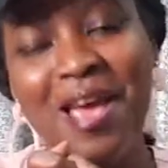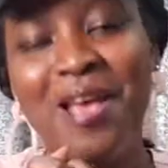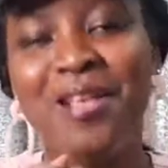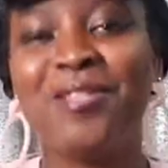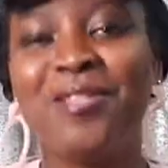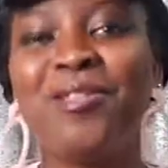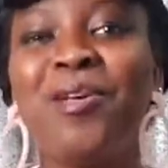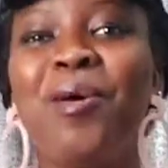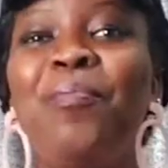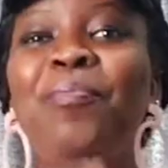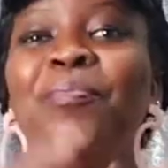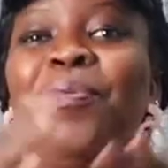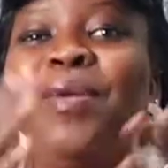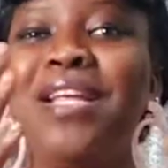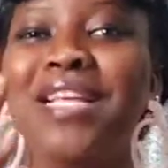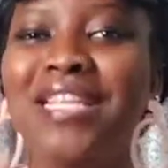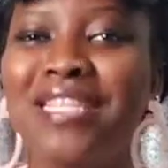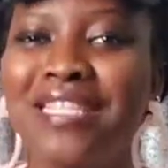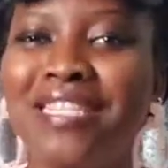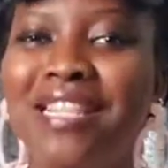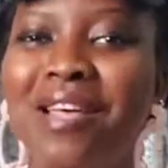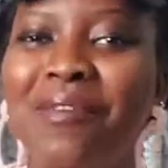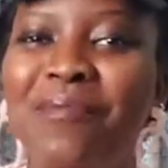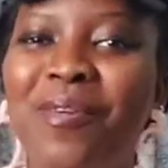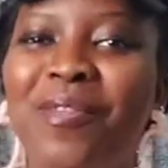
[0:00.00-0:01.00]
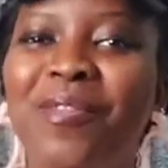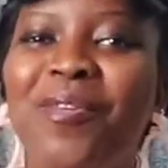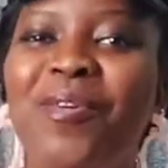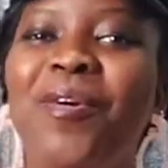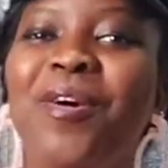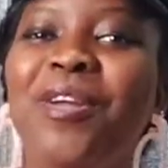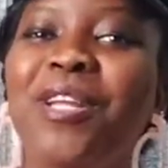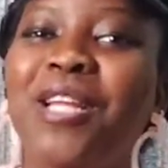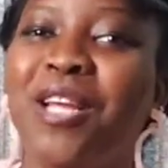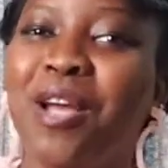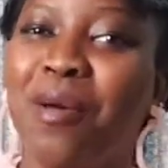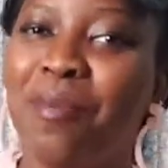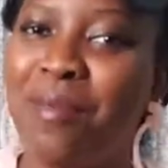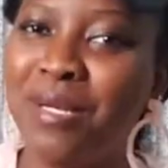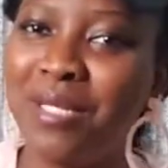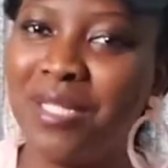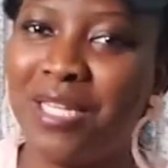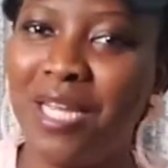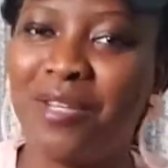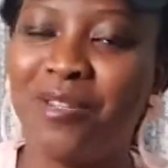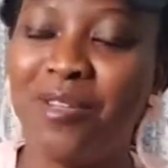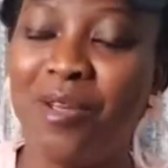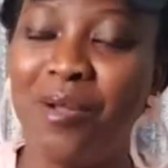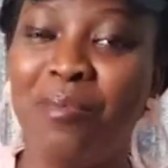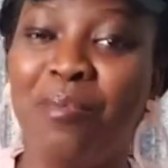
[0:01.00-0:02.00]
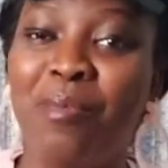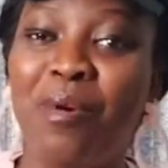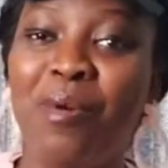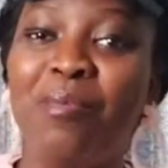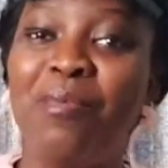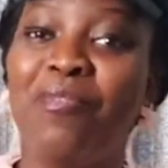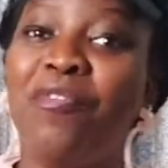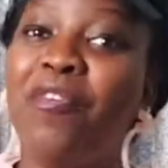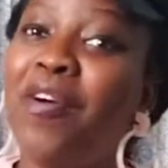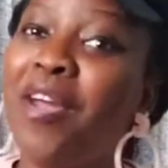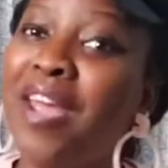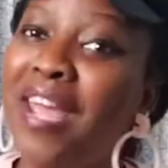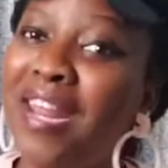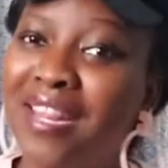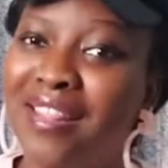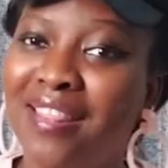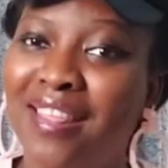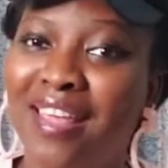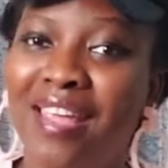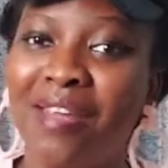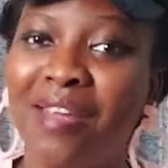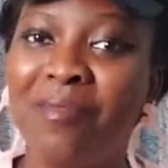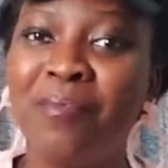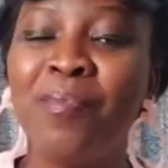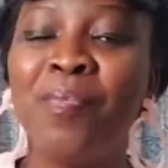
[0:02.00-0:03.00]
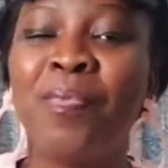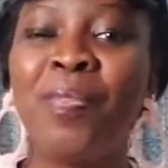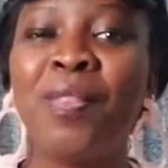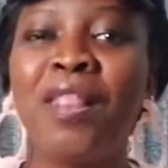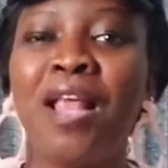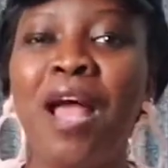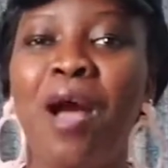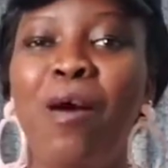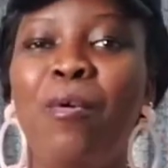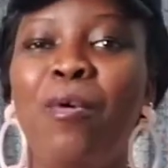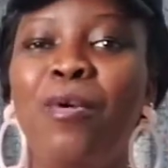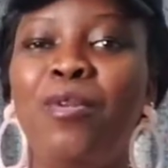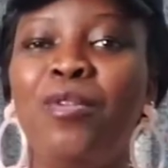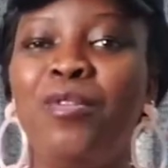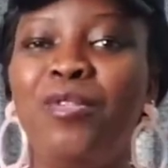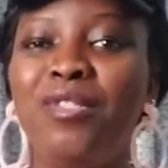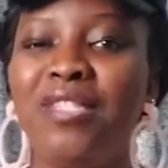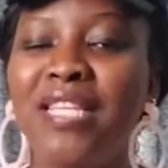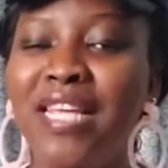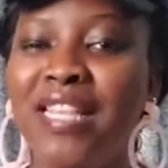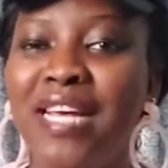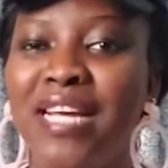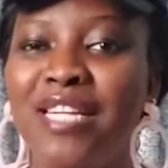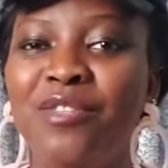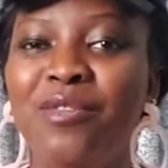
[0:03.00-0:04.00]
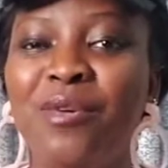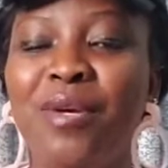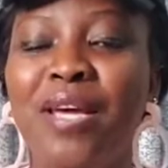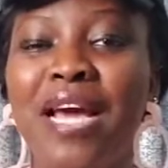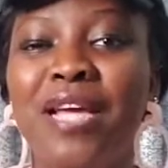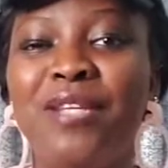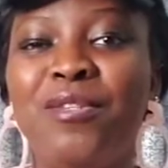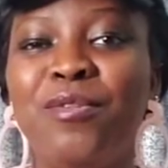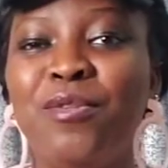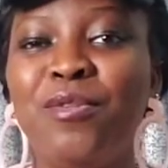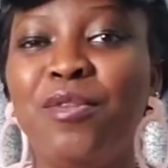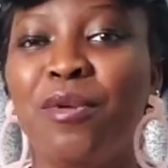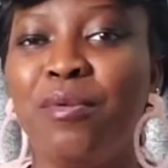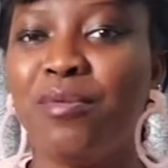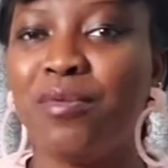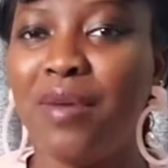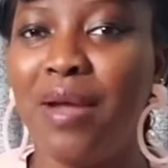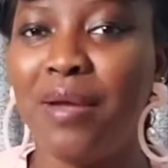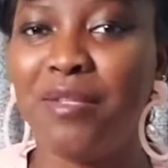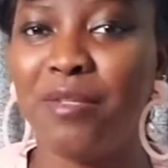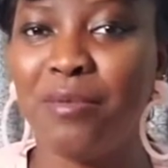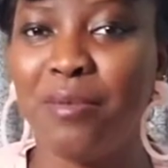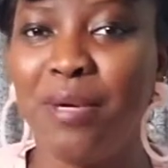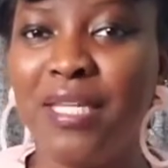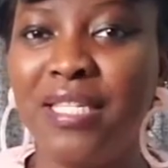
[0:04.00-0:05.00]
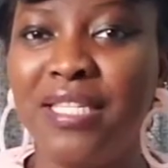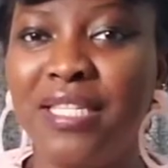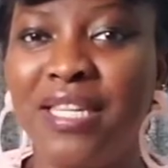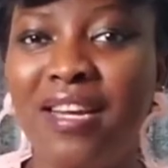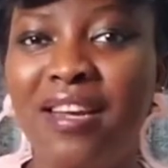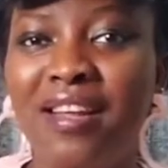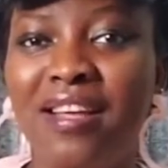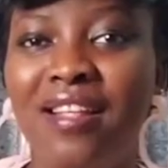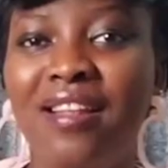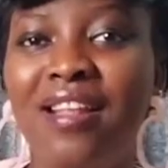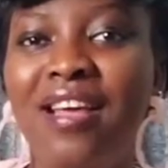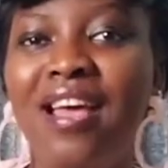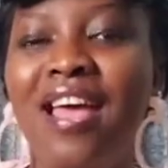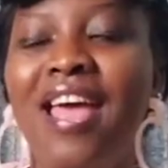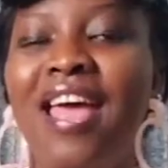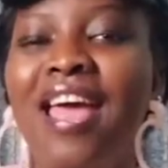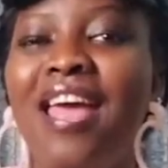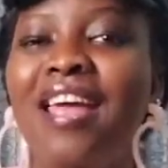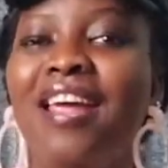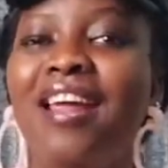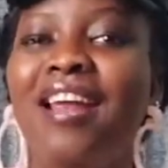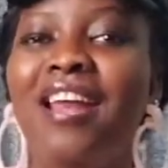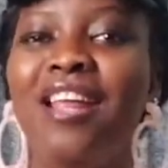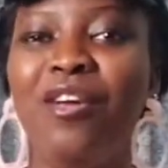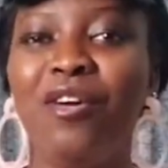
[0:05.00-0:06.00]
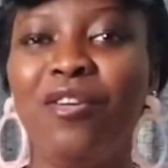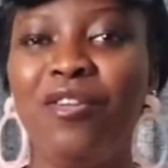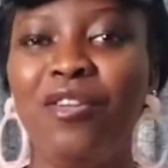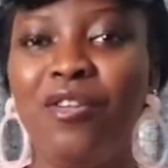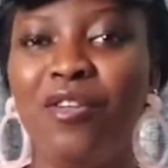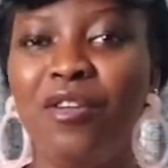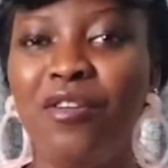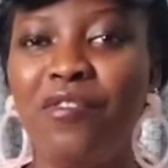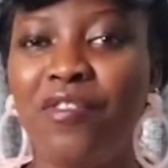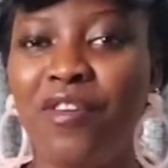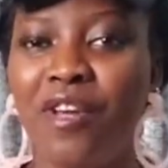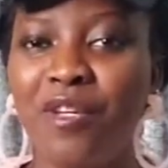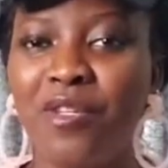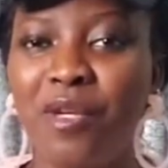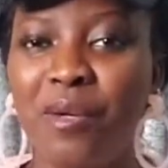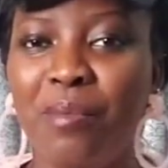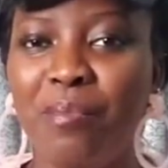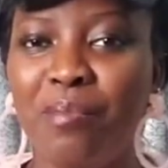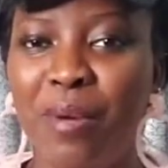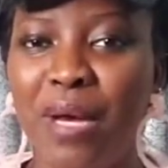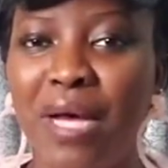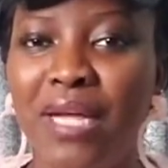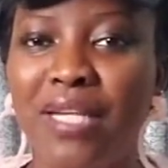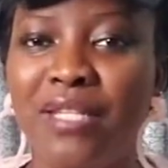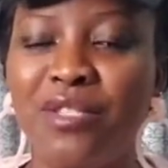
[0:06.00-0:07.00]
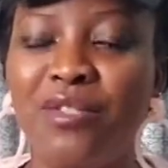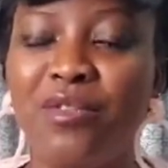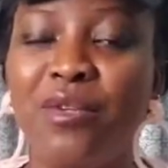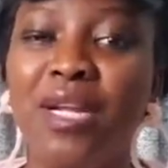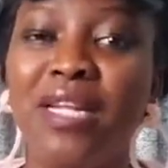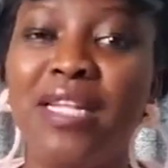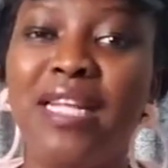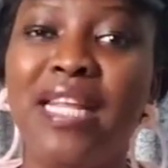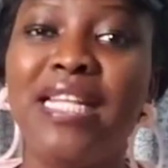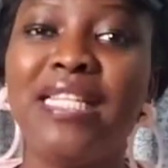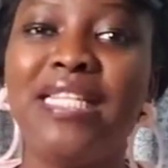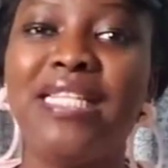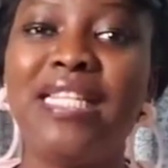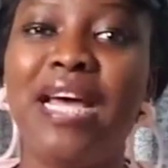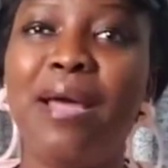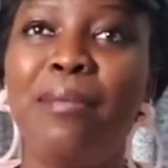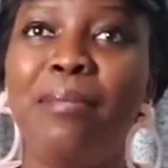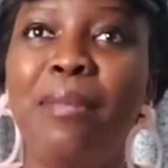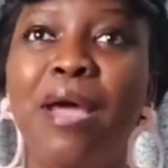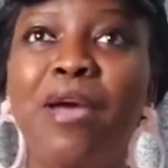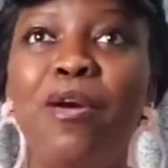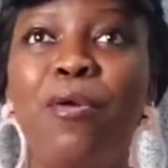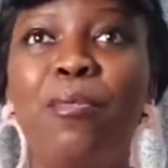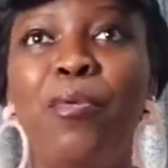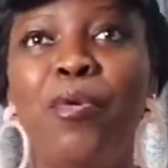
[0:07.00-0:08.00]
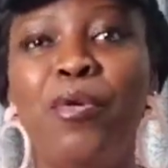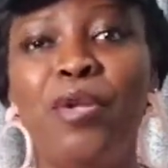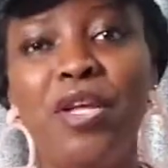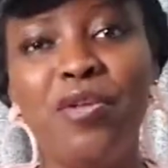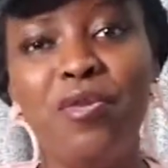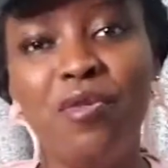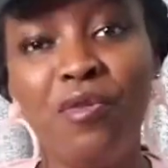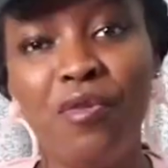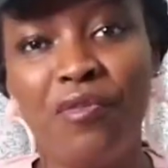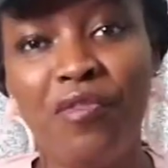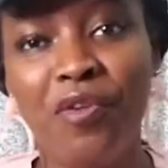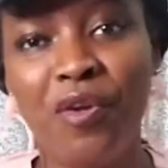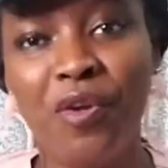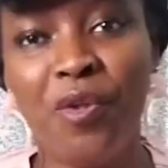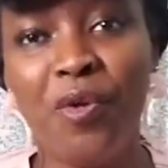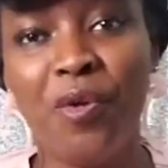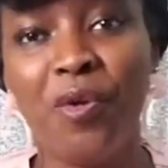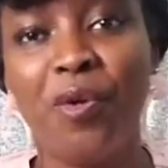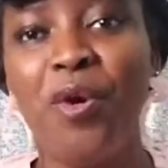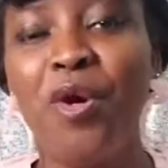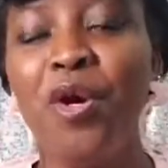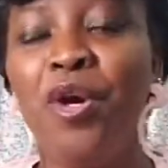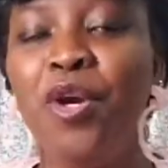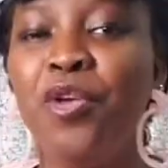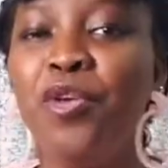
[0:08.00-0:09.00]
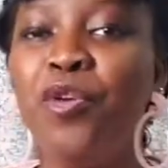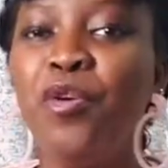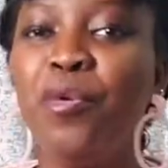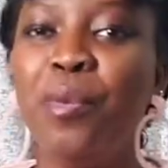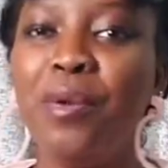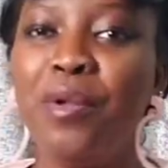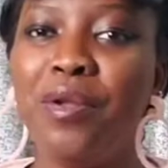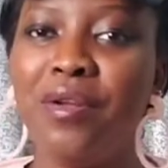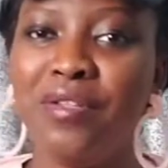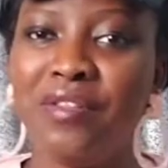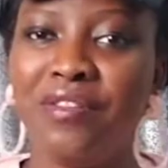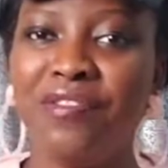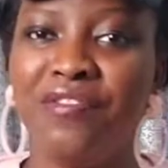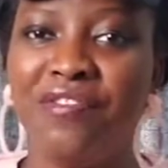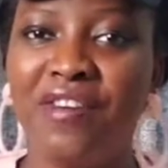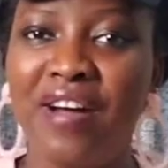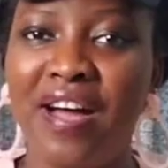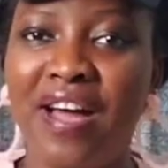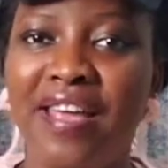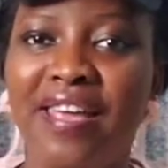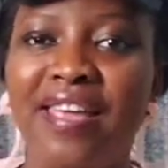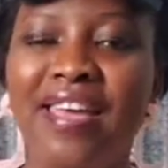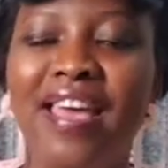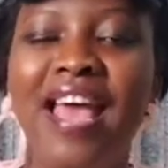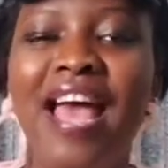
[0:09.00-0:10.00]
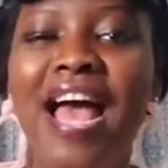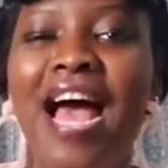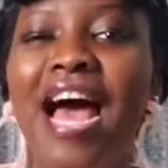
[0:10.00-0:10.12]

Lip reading: So please let me know on the comment section. But before anything, I want to say that you guys should subscribe to my channel and click on the notification bell so that anytime I upload a new video, you'll be notified.